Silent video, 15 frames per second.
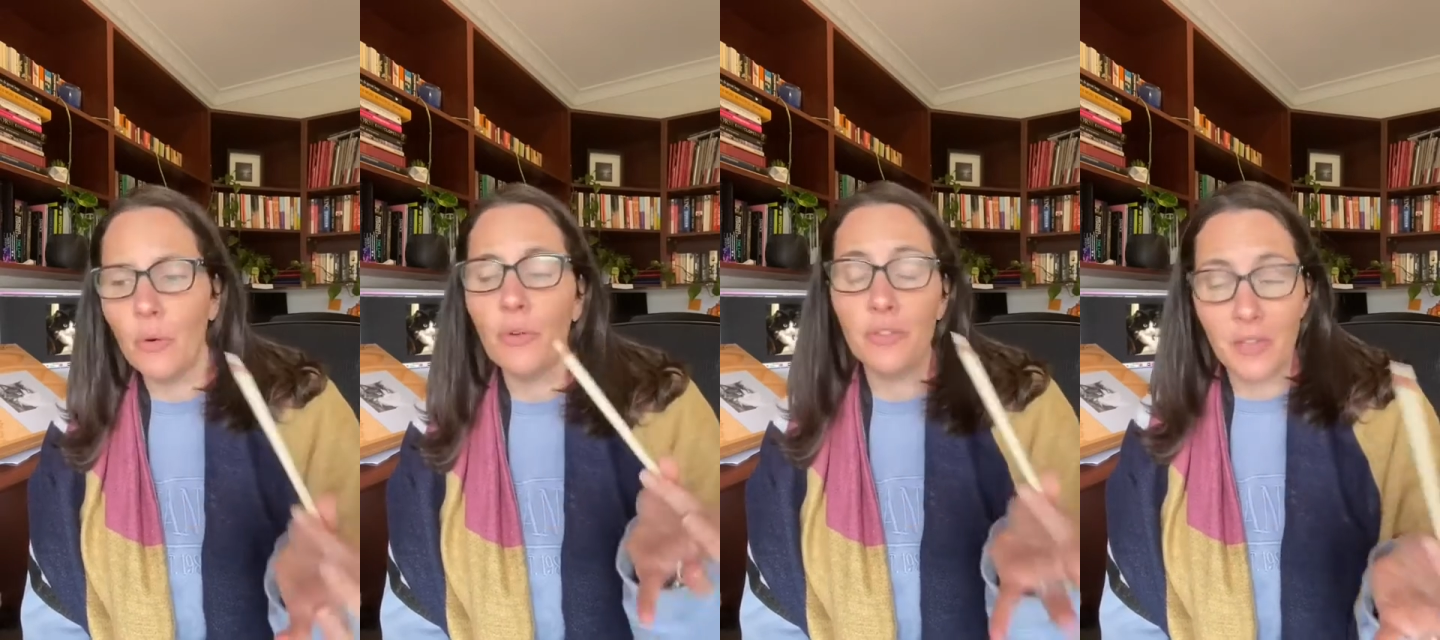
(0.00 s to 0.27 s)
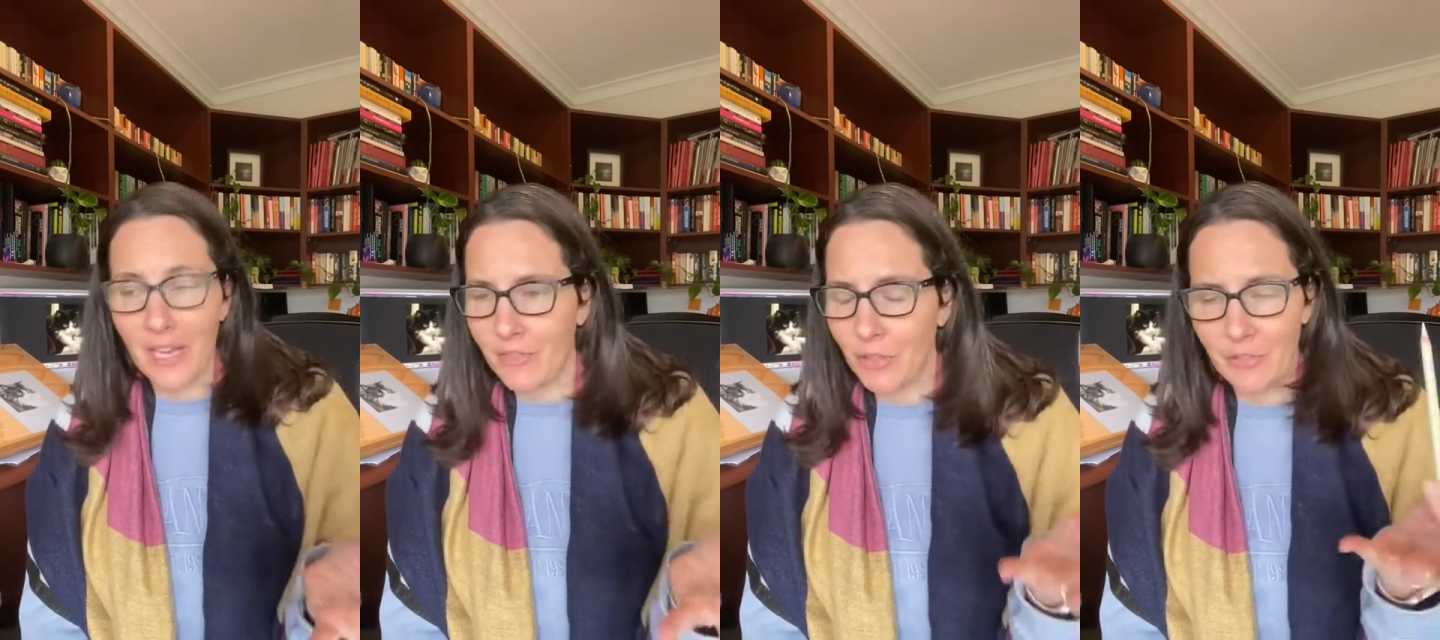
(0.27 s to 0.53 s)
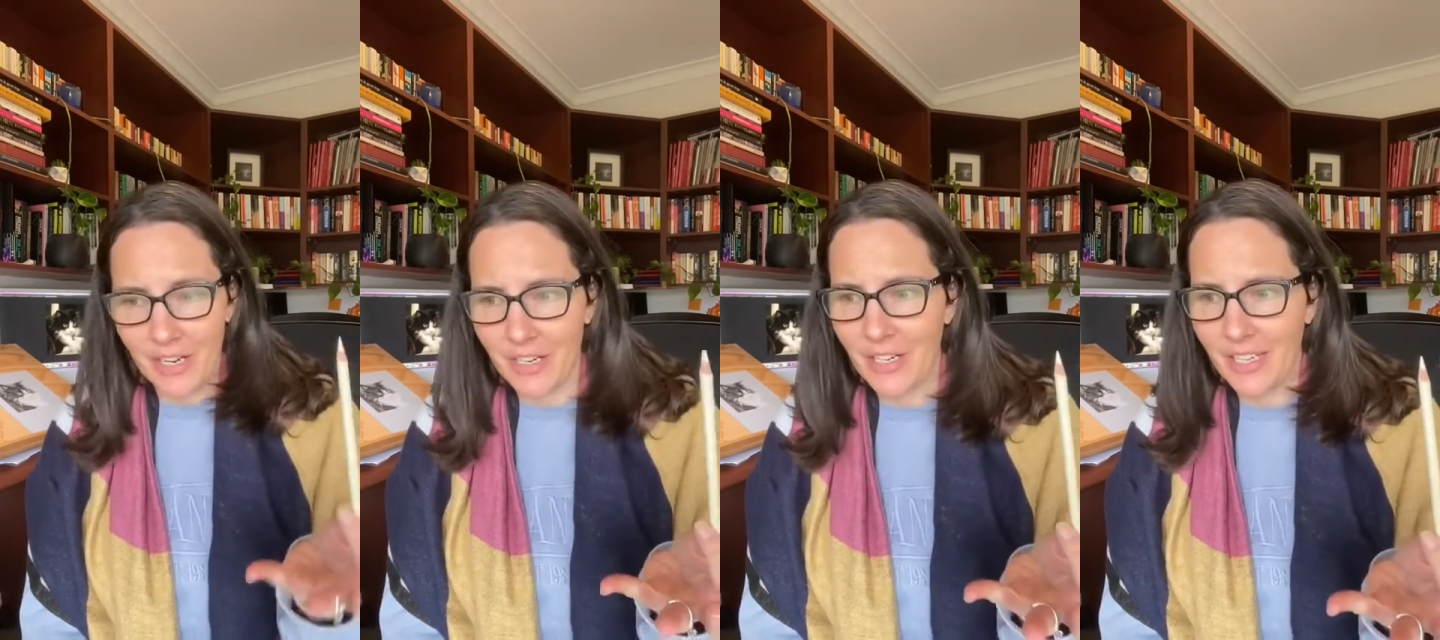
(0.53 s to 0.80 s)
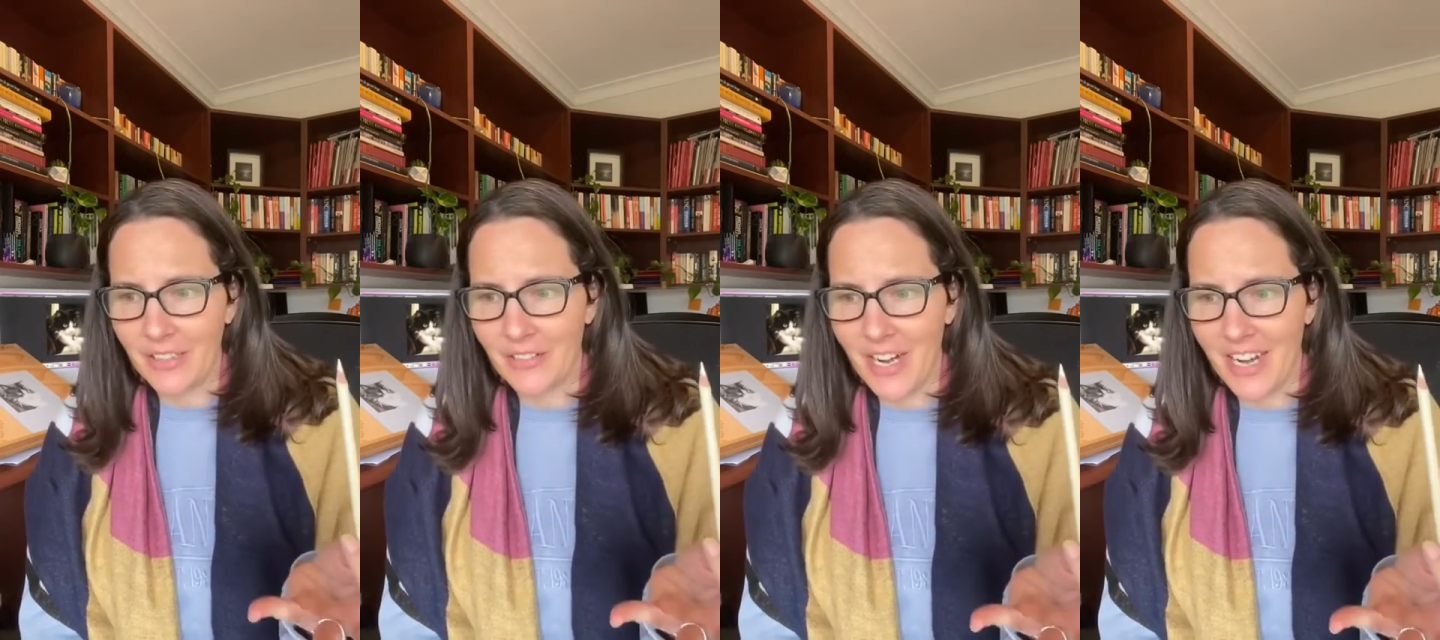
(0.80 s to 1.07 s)
also have a great
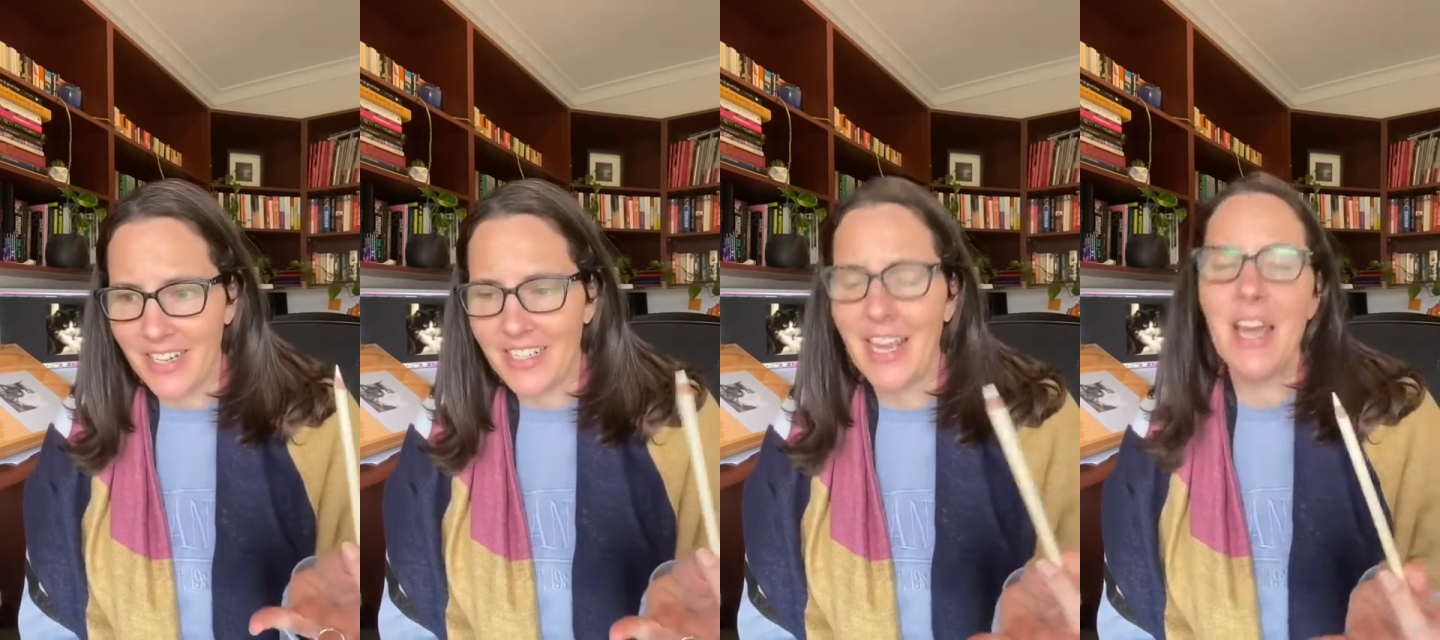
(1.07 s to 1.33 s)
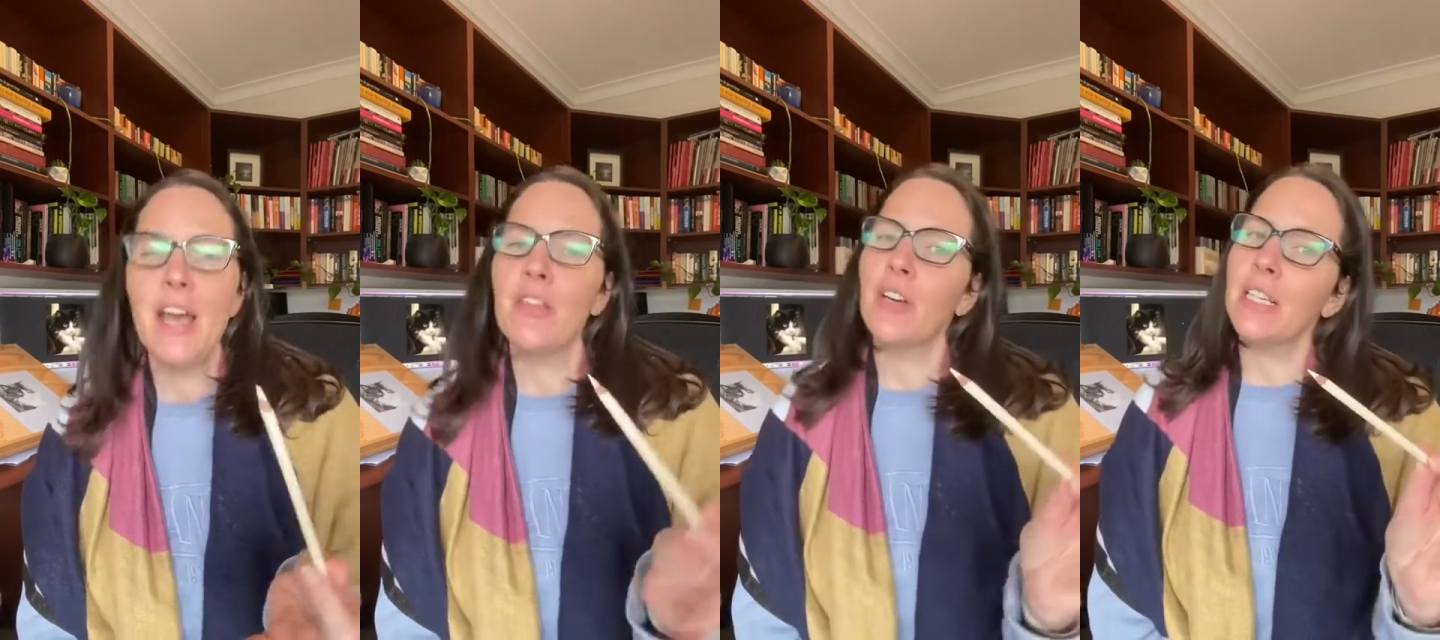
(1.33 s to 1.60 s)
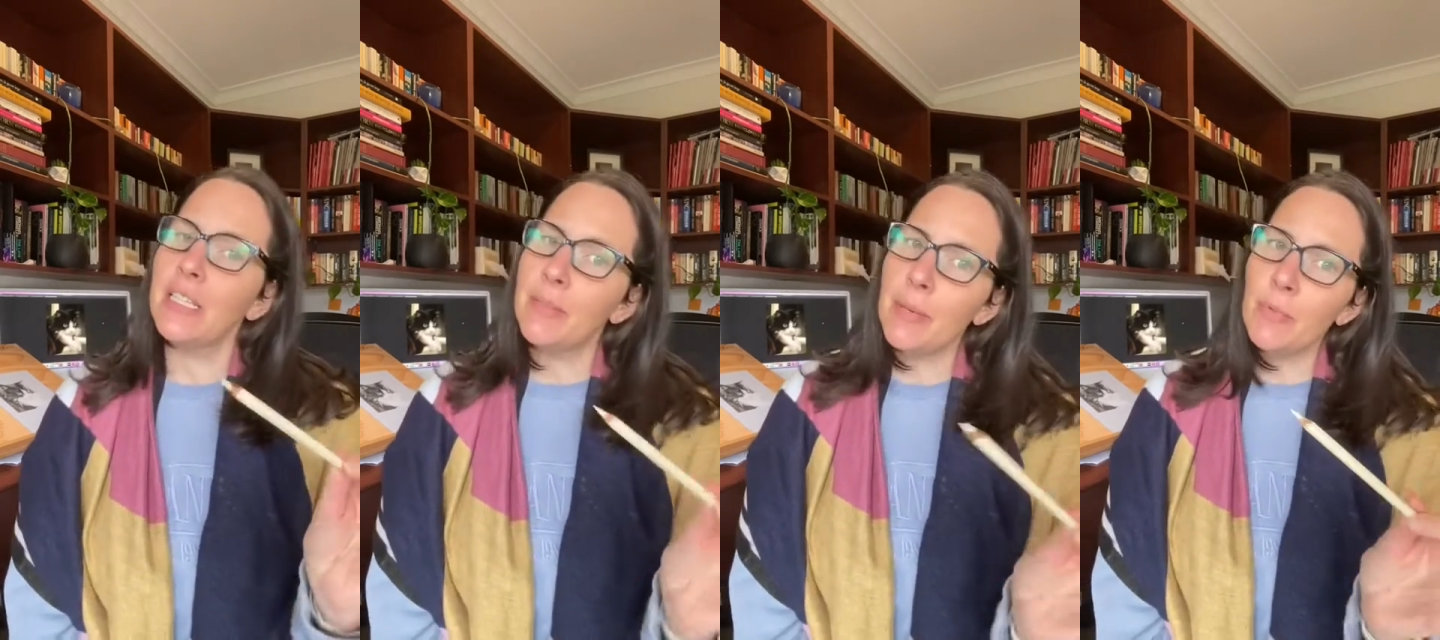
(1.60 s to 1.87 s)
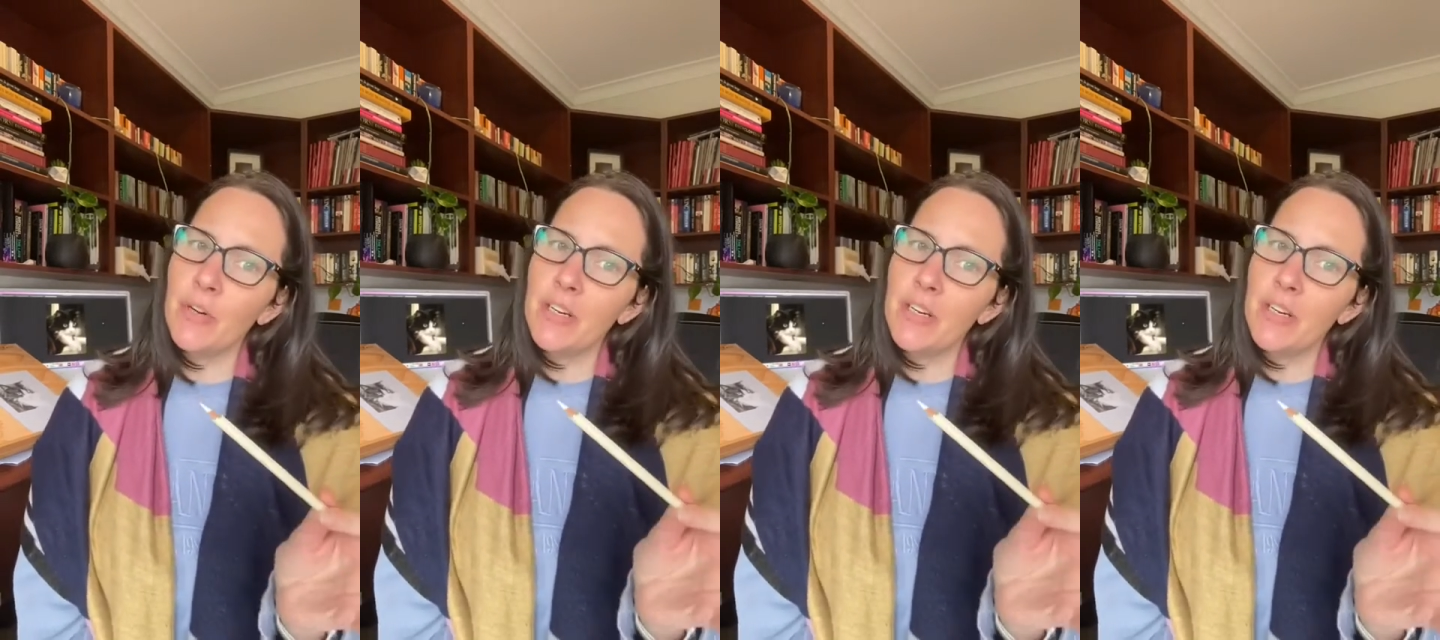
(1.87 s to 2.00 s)
color range. They're a little bit more